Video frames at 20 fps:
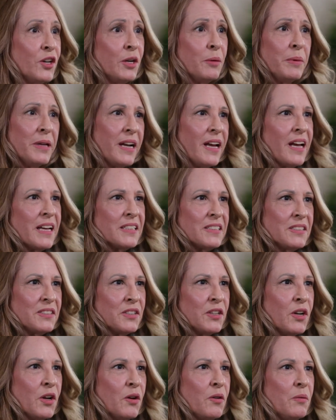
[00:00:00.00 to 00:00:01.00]
could have been us,
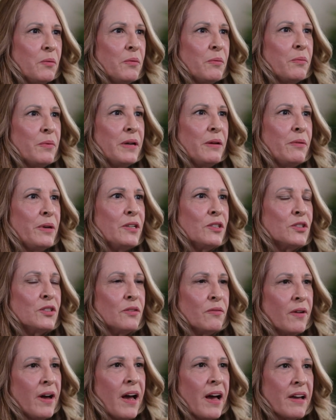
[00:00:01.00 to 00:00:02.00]
you know, we, we
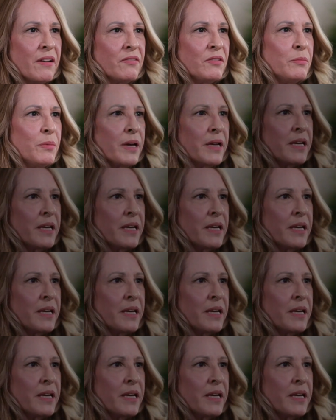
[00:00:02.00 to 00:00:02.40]
survived.